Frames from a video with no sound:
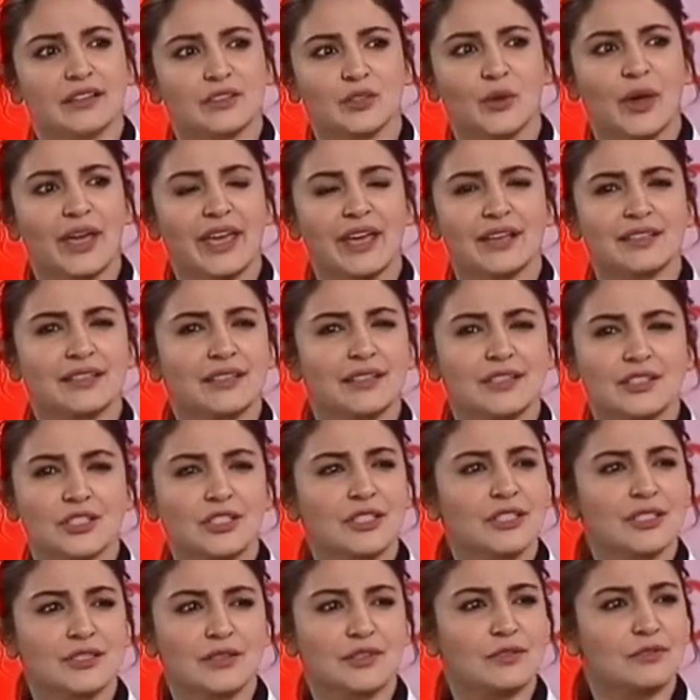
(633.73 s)
So I guess it's
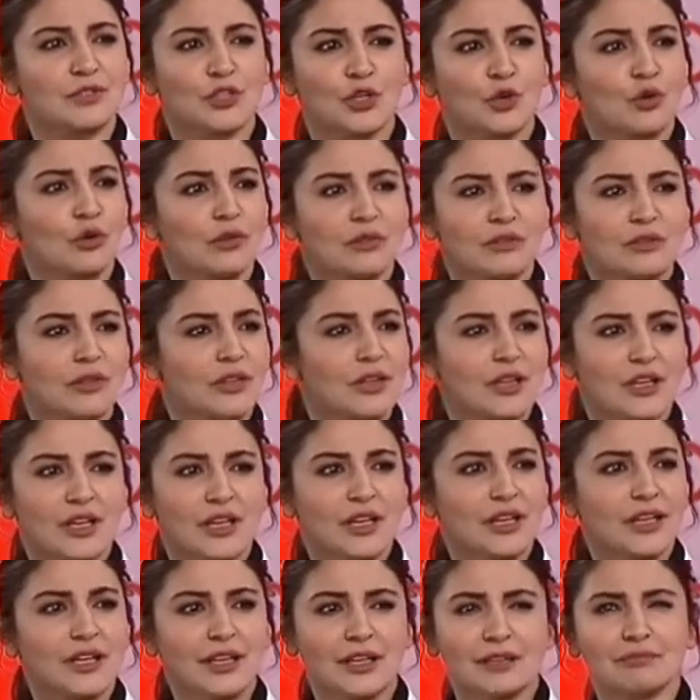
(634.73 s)
just, you know,
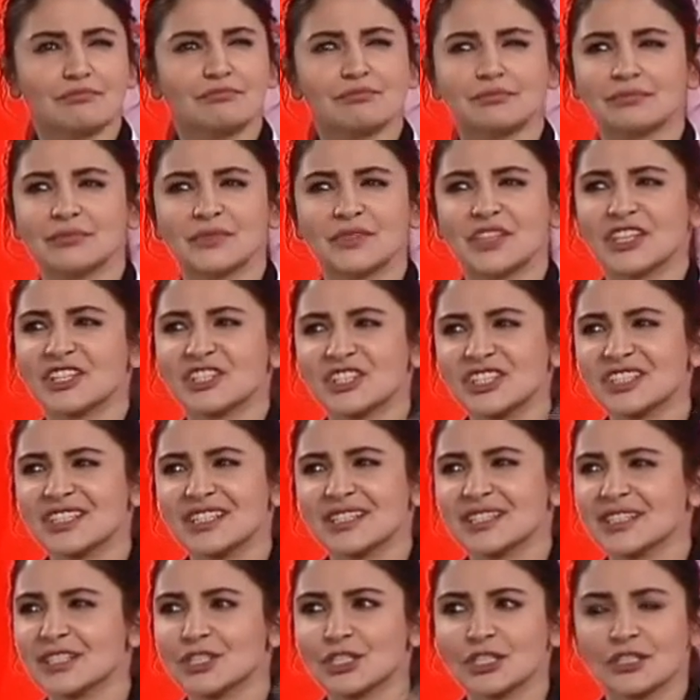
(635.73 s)
it's just
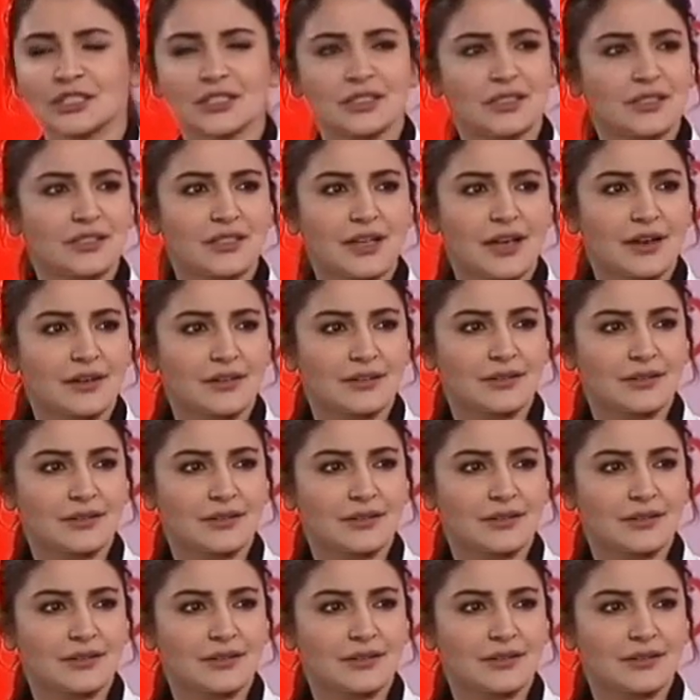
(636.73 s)
decisions, yeah.